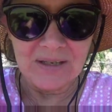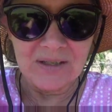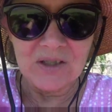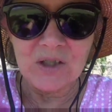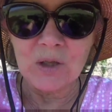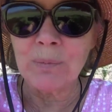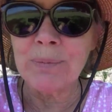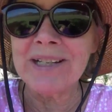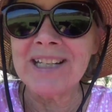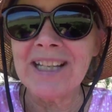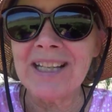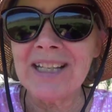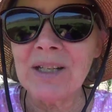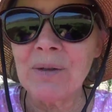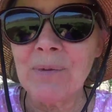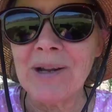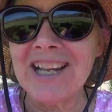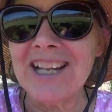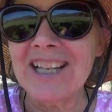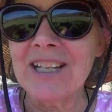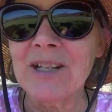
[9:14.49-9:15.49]
So, but
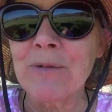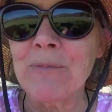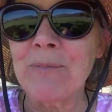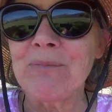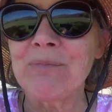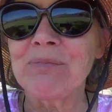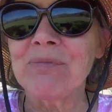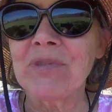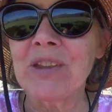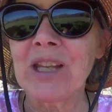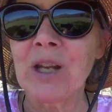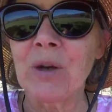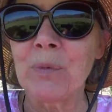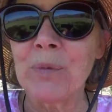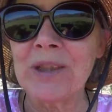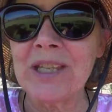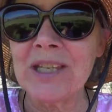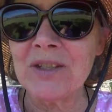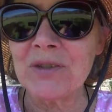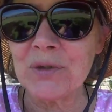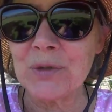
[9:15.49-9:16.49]
anyway, there were
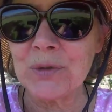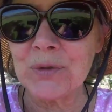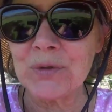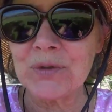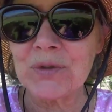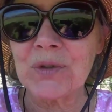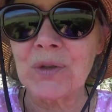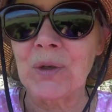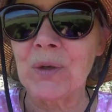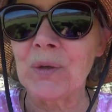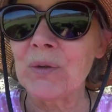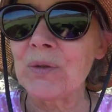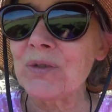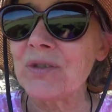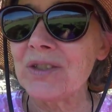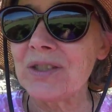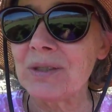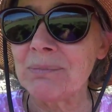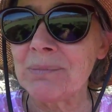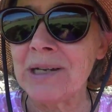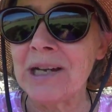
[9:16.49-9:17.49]
these two
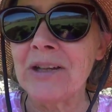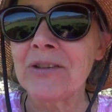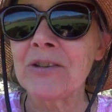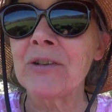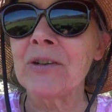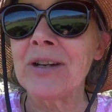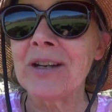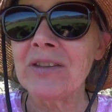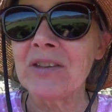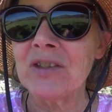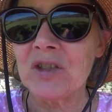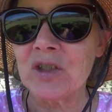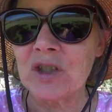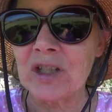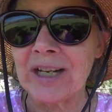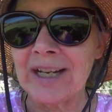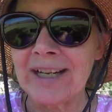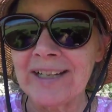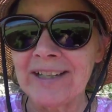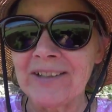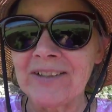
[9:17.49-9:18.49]
souls, the mother and the
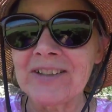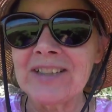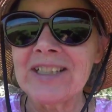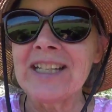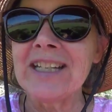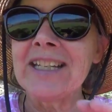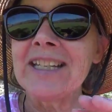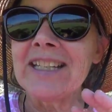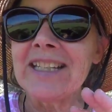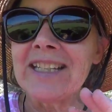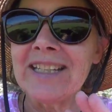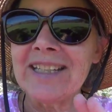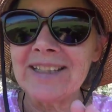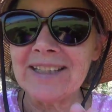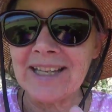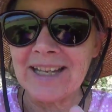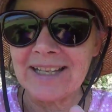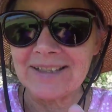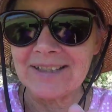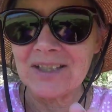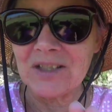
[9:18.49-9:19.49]
child, in
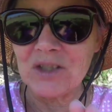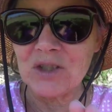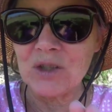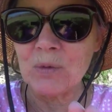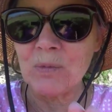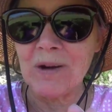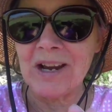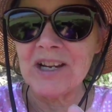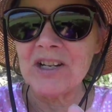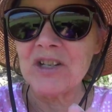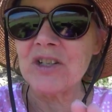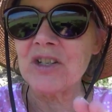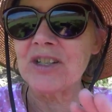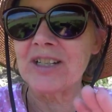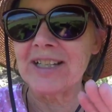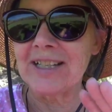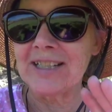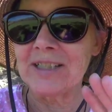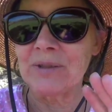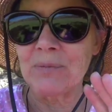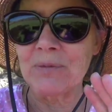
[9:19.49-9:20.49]
that situation,
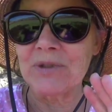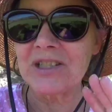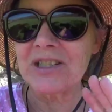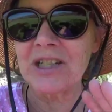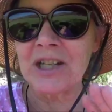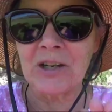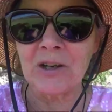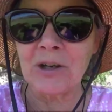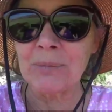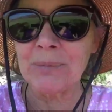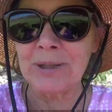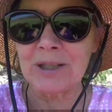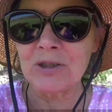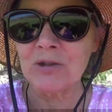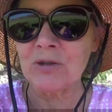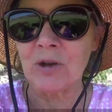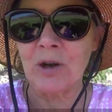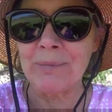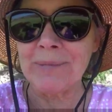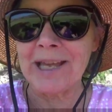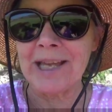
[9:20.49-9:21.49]
and it was terribly
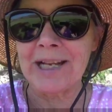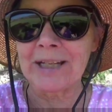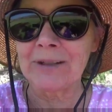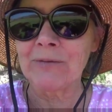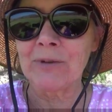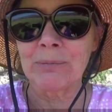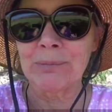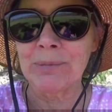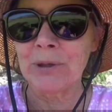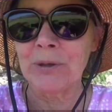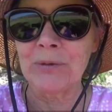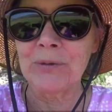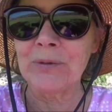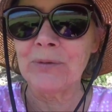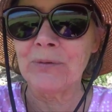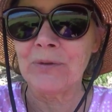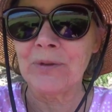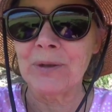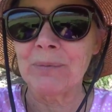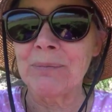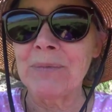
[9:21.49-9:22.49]
traumatic for both
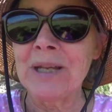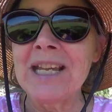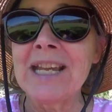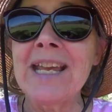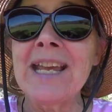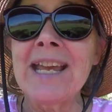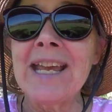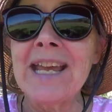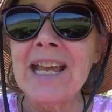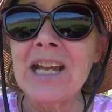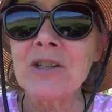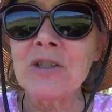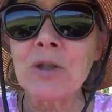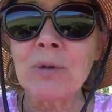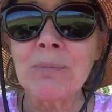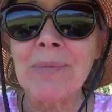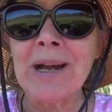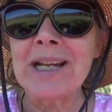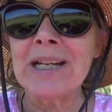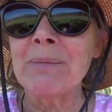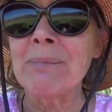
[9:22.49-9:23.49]
of them. As you
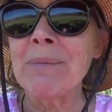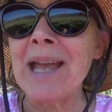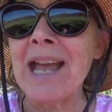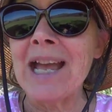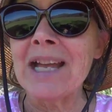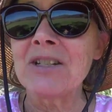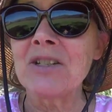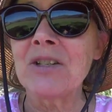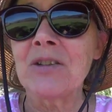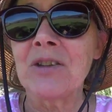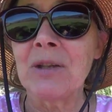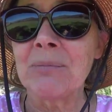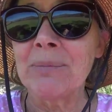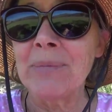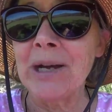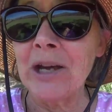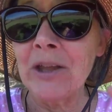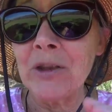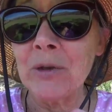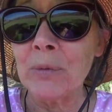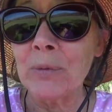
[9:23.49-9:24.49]
might imagine, the
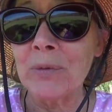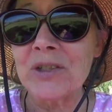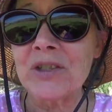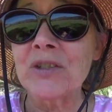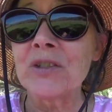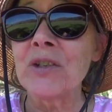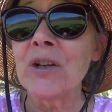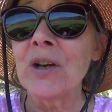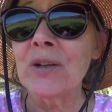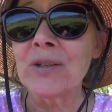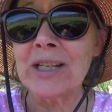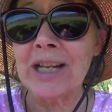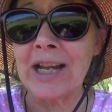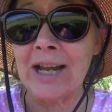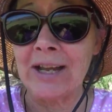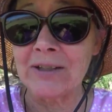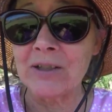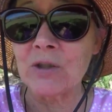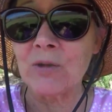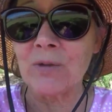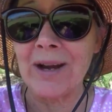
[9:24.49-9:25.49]
mother was no
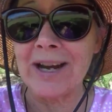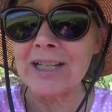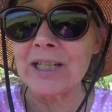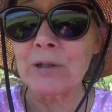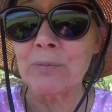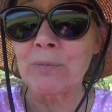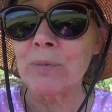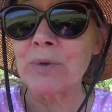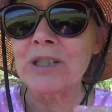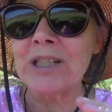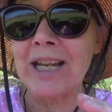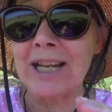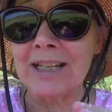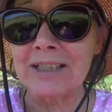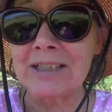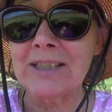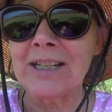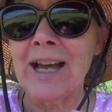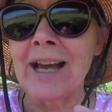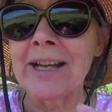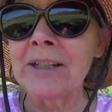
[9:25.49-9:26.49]
doubt trying to
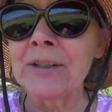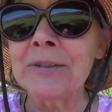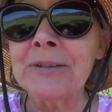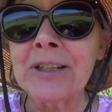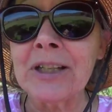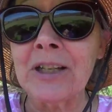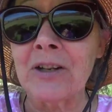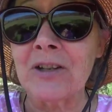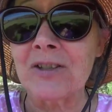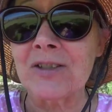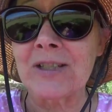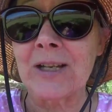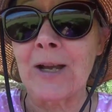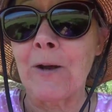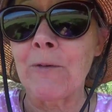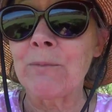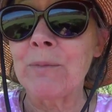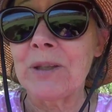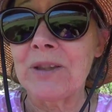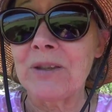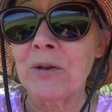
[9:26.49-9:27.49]
protect not only
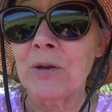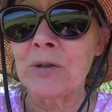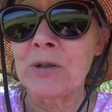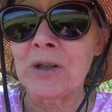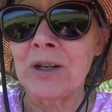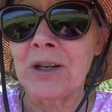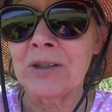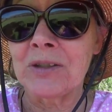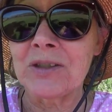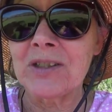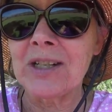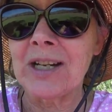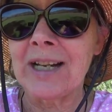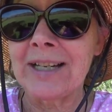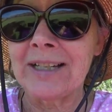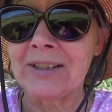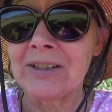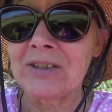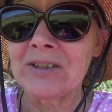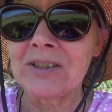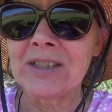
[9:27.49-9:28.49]
herself but her young
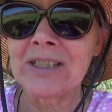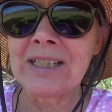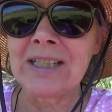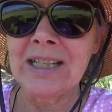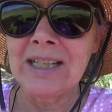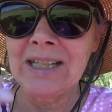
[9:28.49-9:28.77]
child.